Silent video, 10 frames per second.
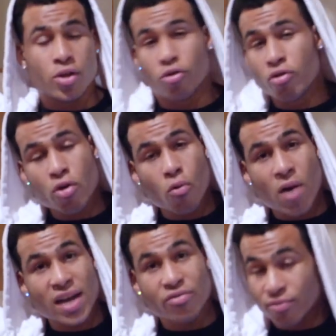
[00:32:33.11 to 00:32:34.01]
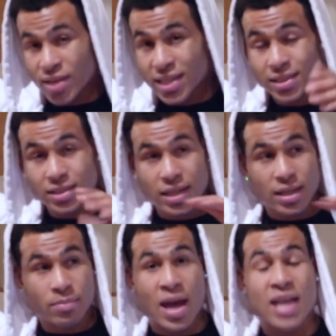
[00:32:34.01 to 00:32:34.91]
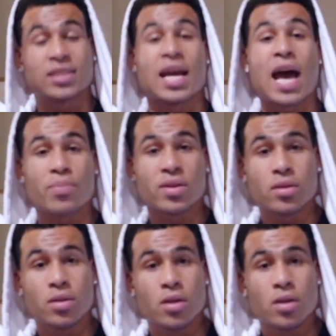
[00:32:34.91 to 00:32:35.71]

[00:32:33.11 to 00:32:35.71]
Do you know why this hasn't happened?